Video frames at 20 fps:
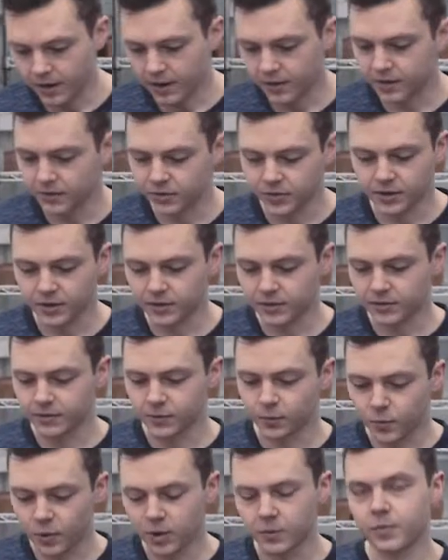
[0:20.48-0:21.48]
And it's just
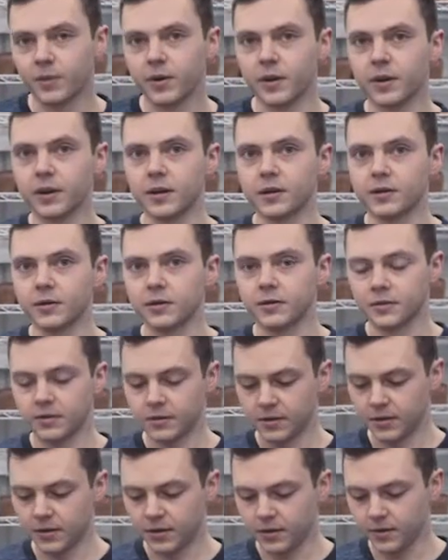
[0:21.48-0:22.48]
1 part
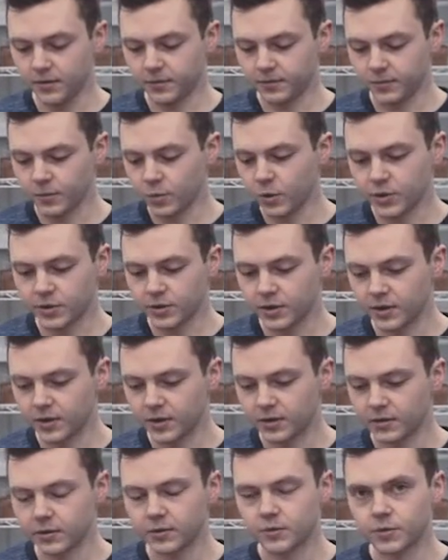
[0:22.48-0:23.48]

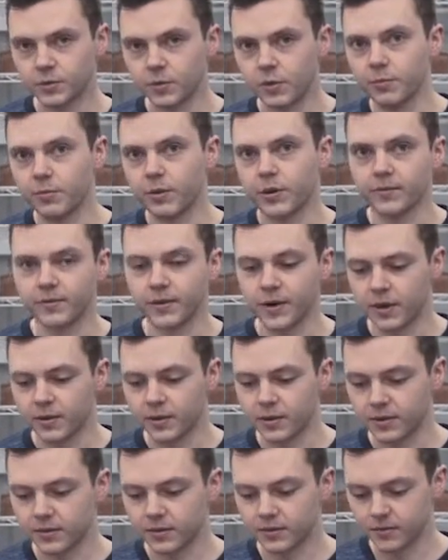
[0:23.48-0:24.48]
water to 1 part
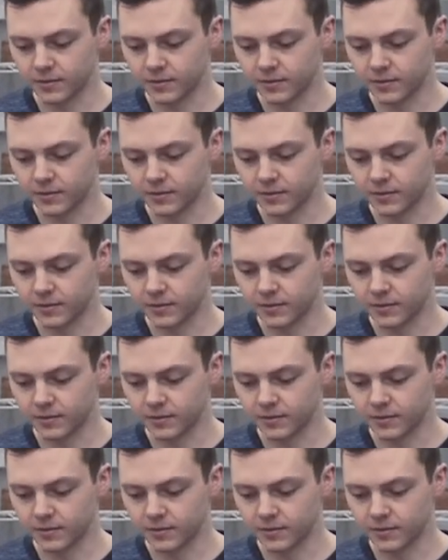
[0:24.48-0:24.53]
flour.